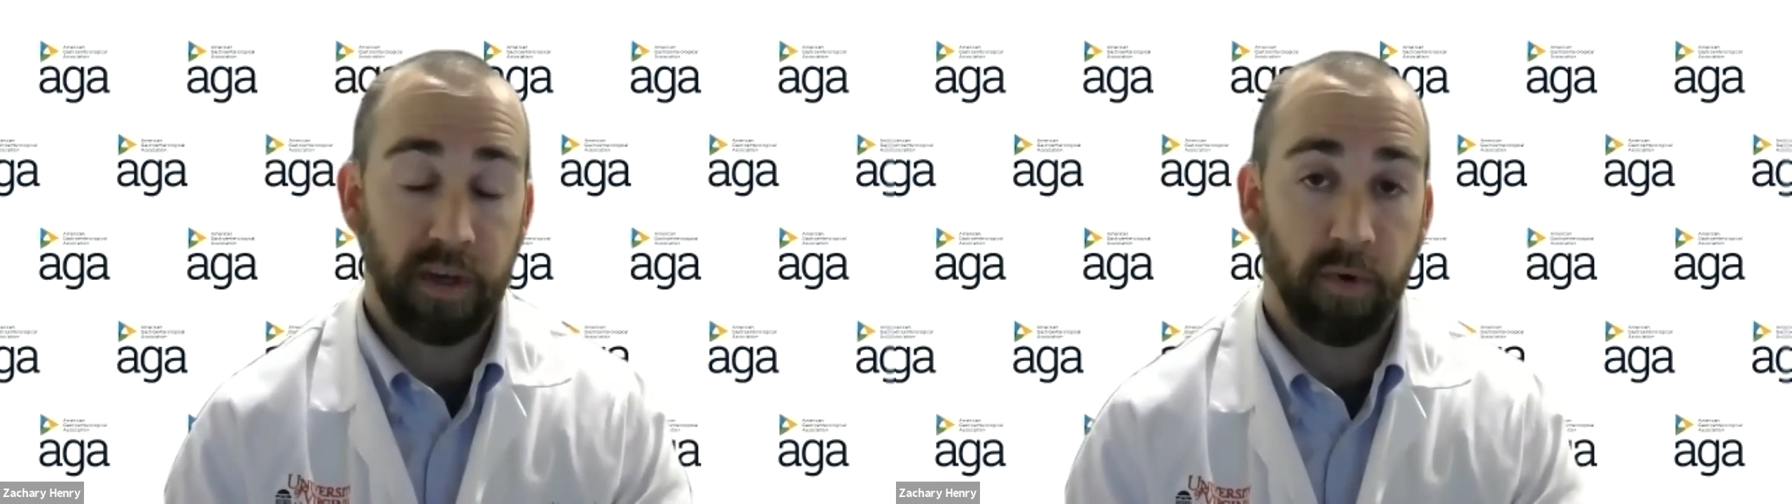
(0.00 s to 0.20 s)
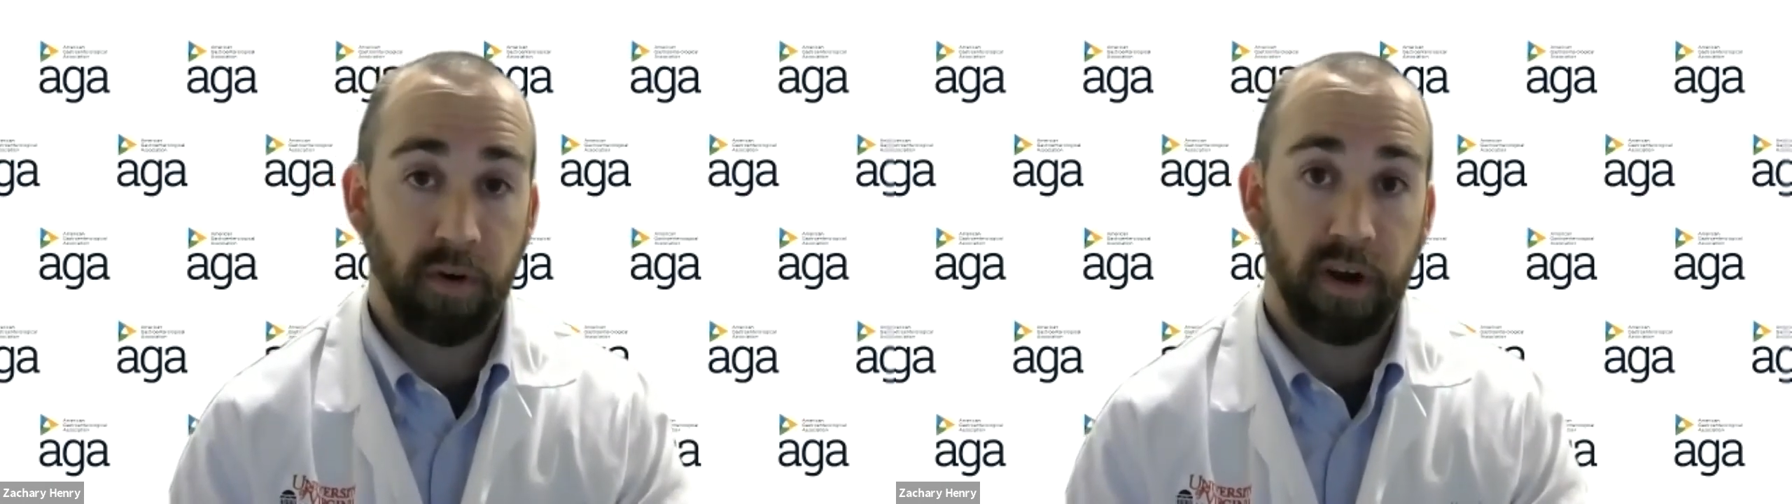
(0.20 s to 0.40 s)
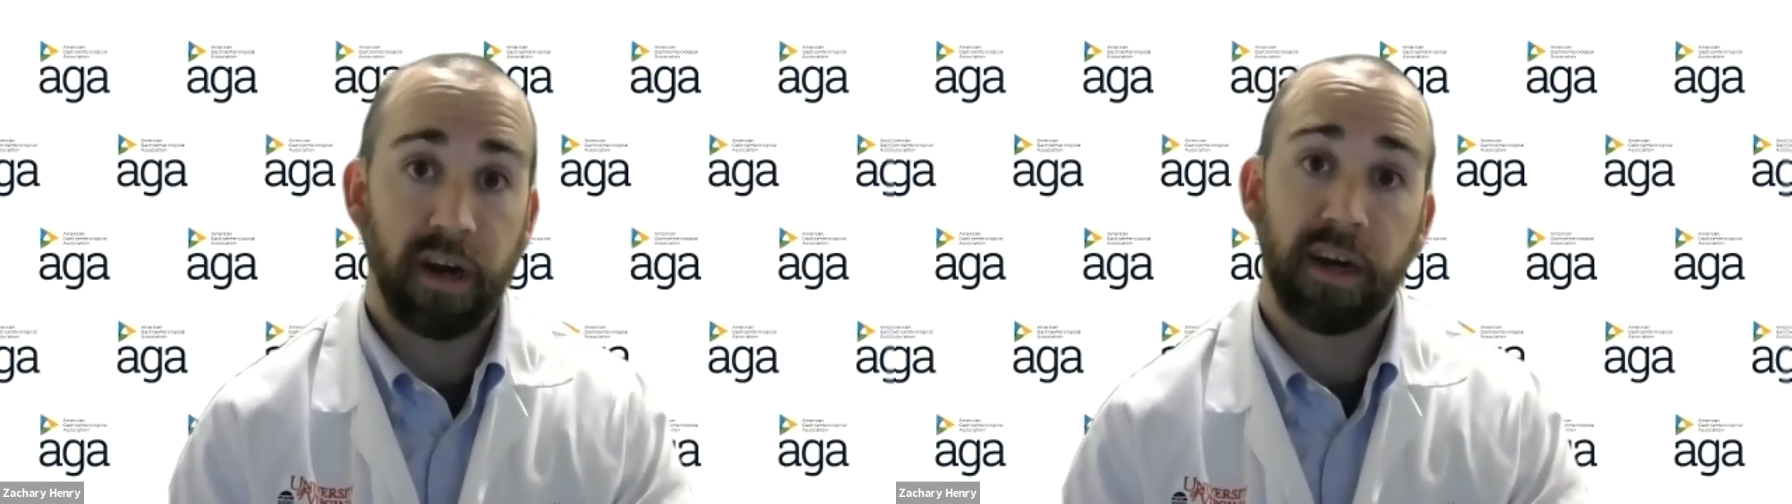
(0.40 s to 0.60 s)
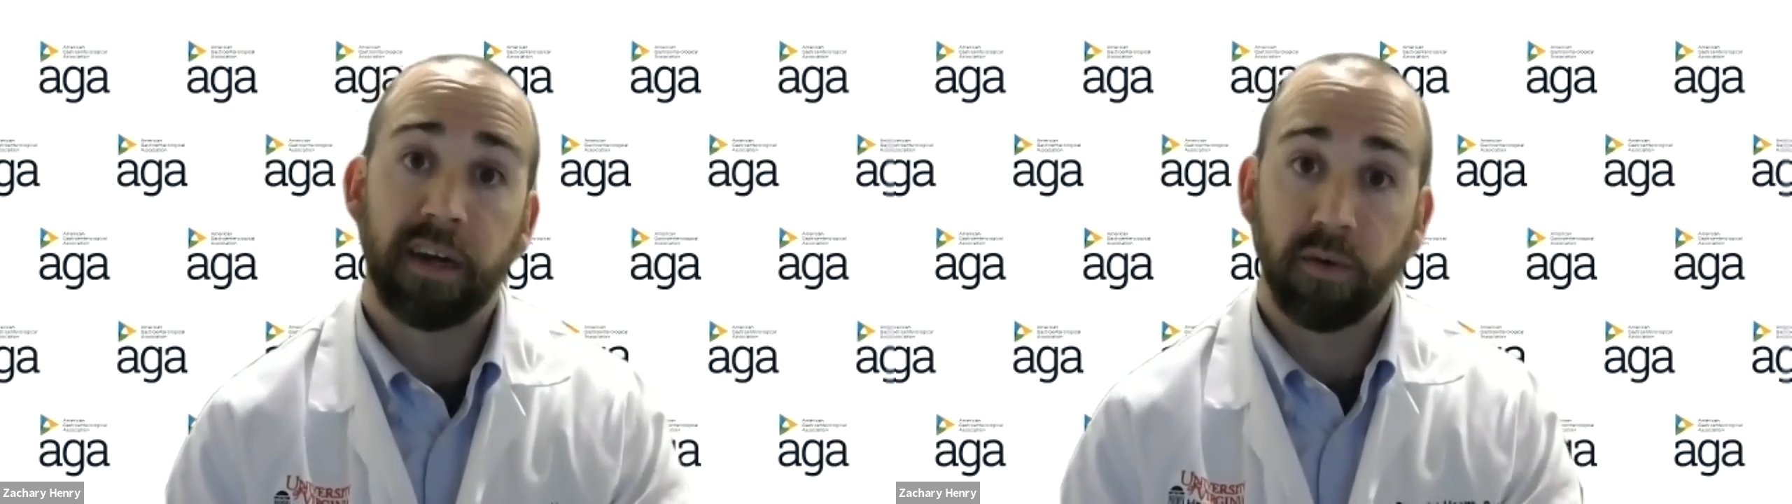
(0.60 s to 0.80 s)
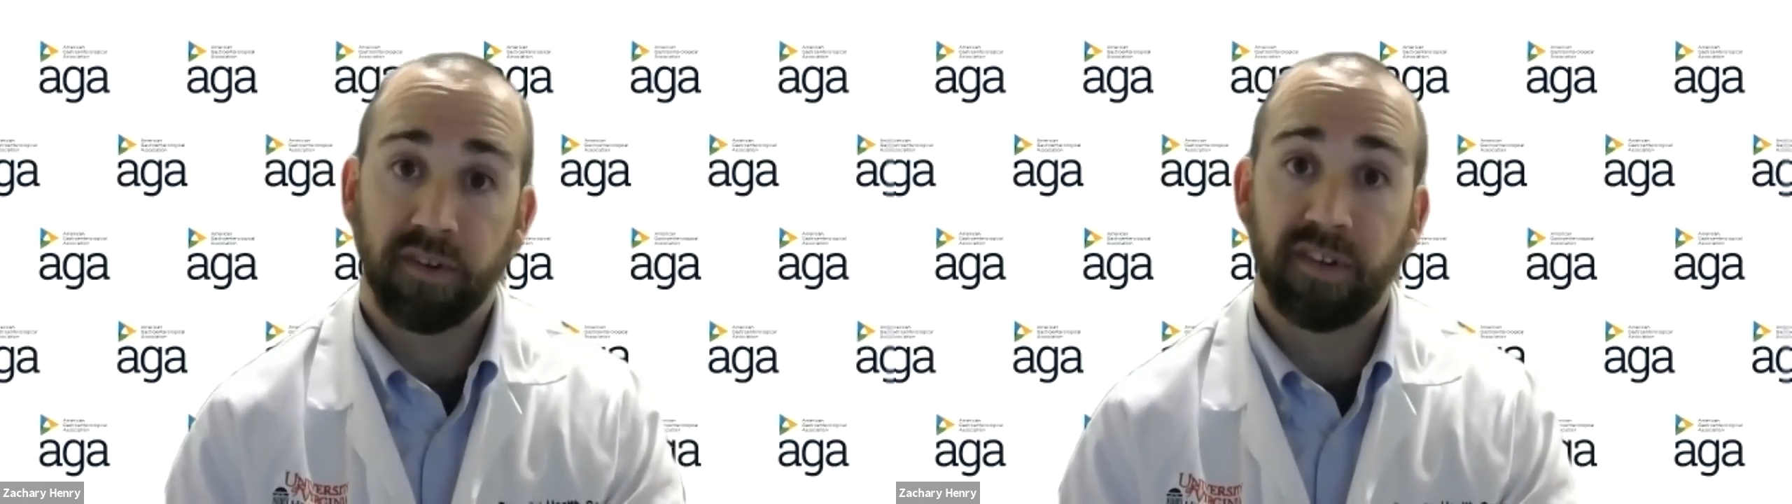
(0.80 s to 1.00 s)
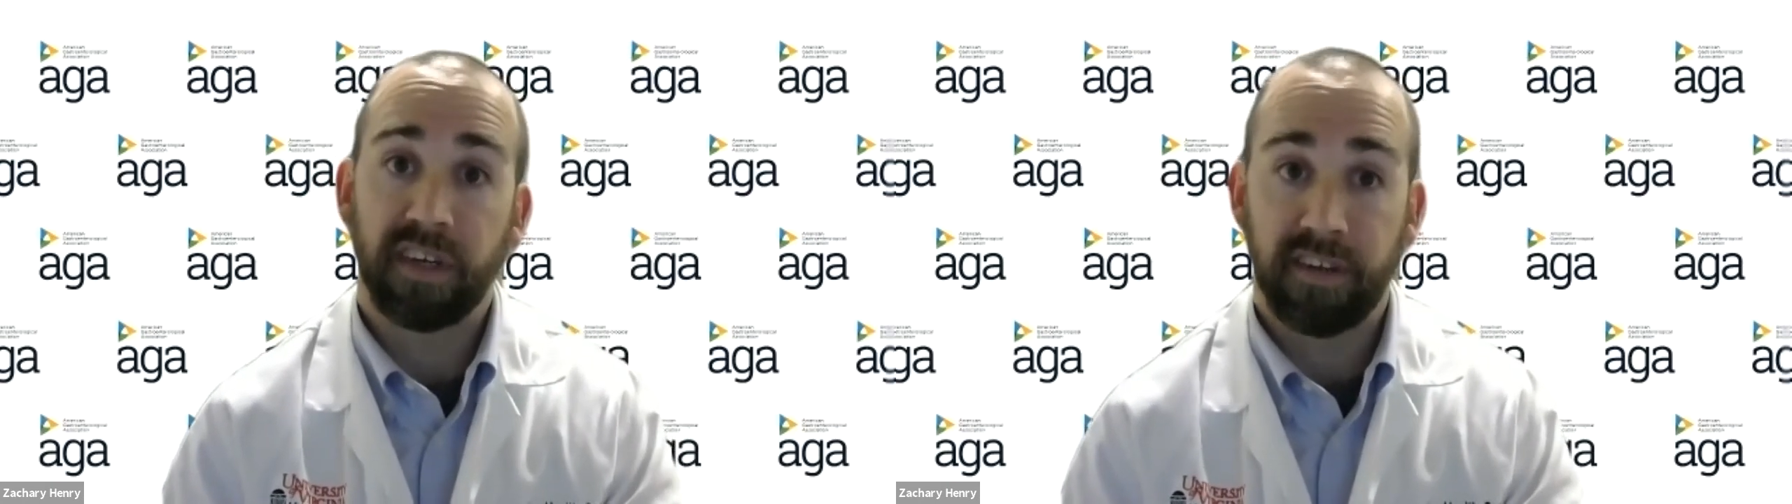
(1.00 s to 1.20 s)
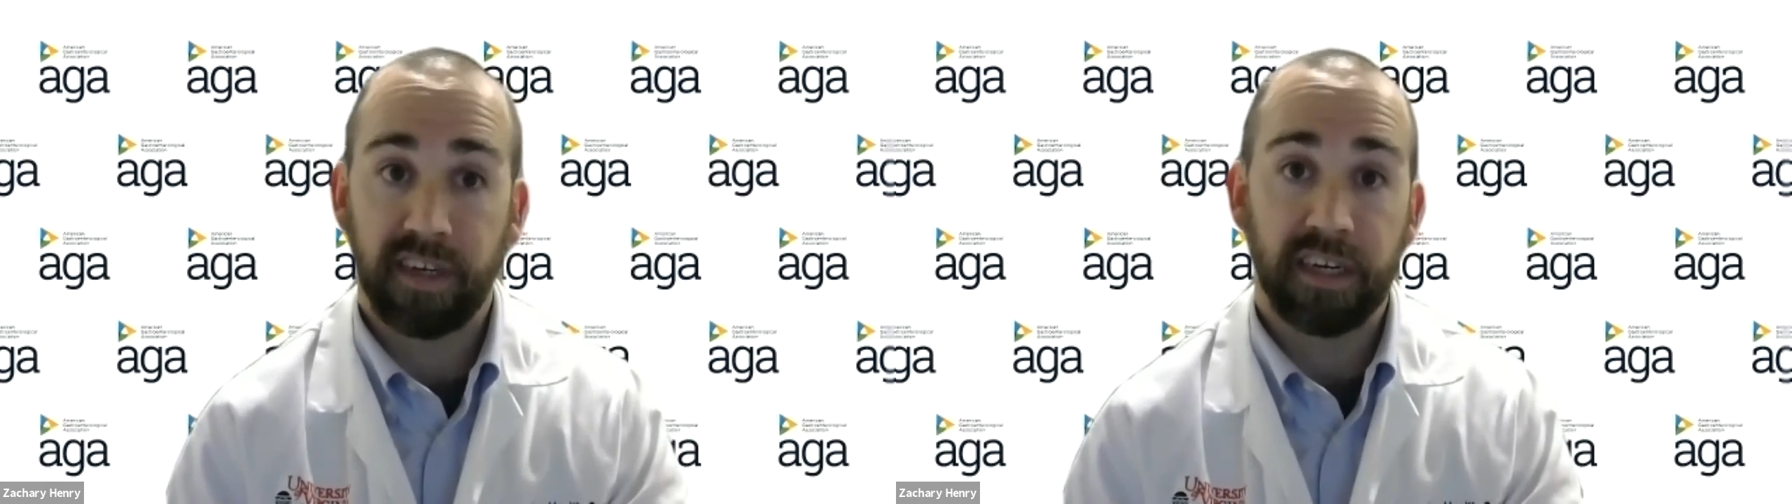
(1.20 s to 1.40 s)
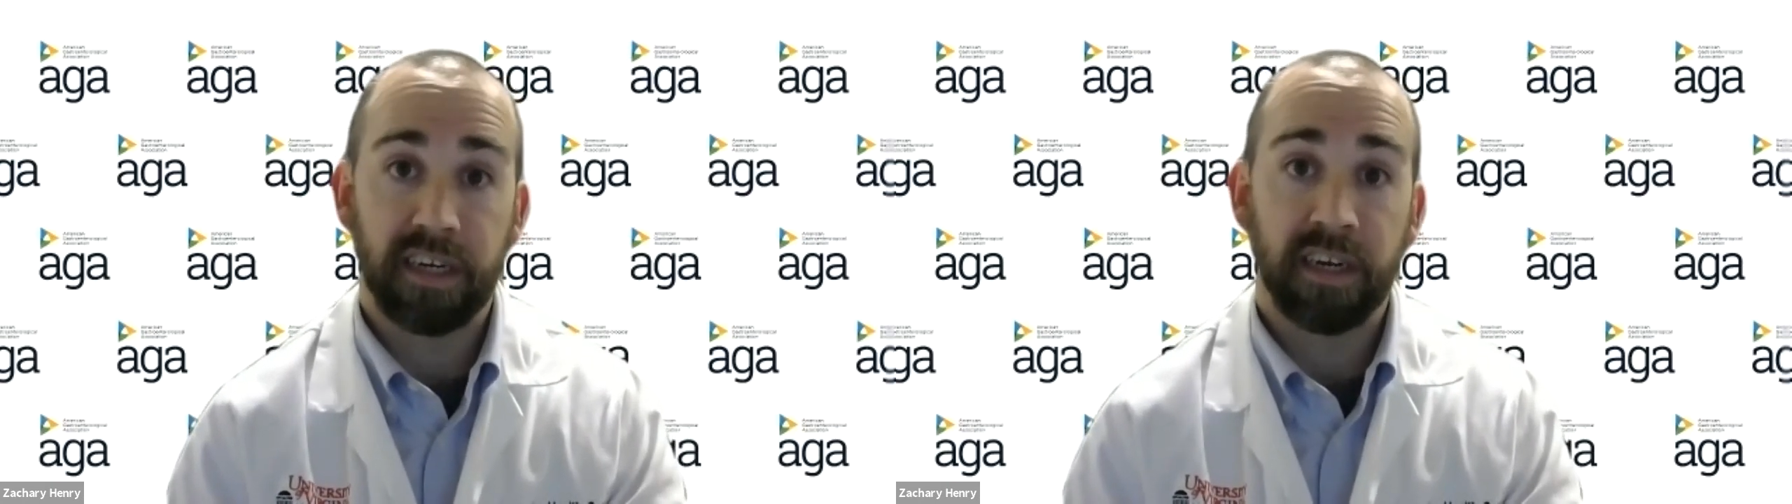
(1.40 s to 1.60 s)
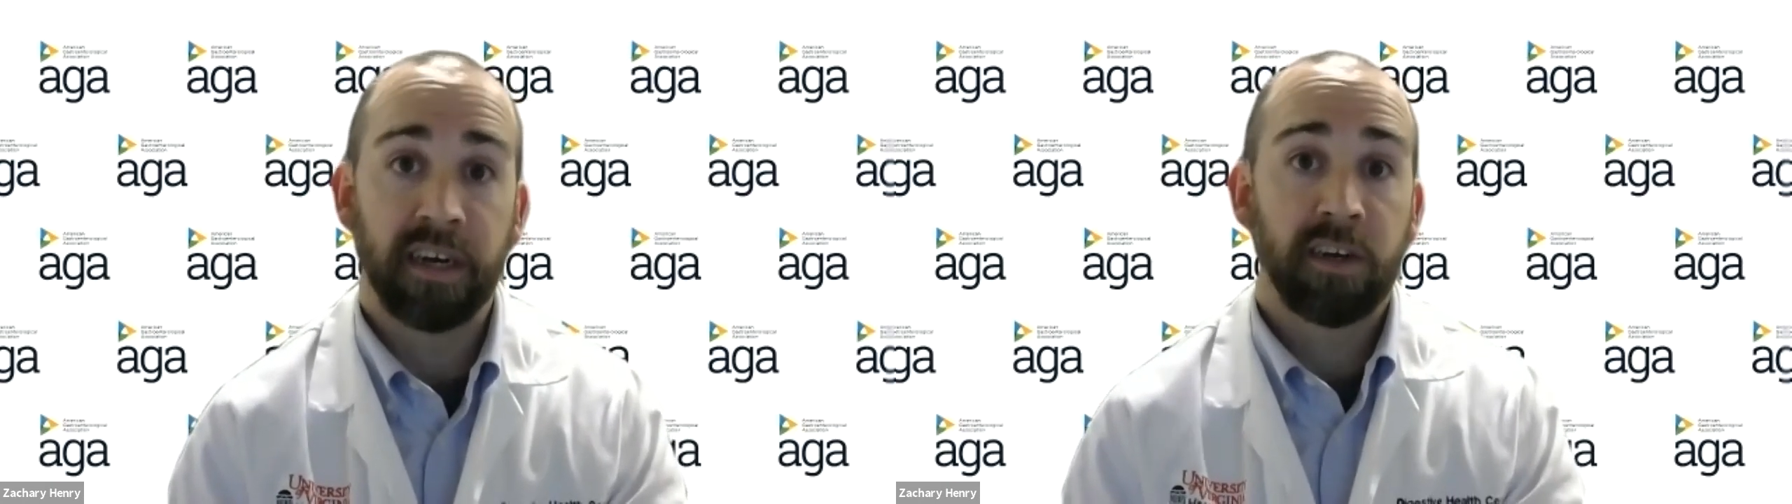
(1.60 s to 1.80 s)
MRI or CT